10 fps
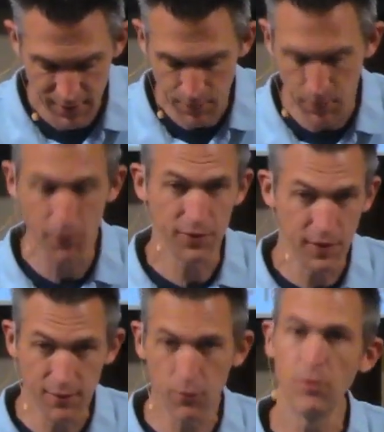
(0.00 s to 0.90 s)
both
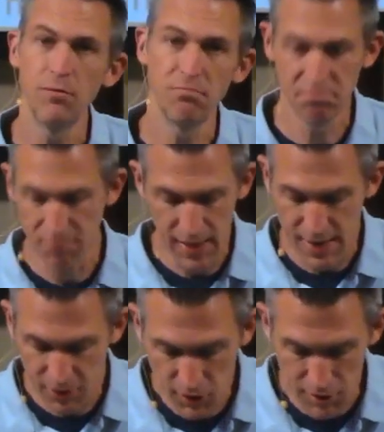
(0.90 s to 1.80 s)
evil
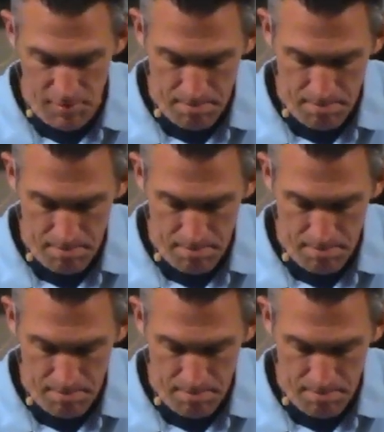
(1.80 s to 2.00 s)
and good.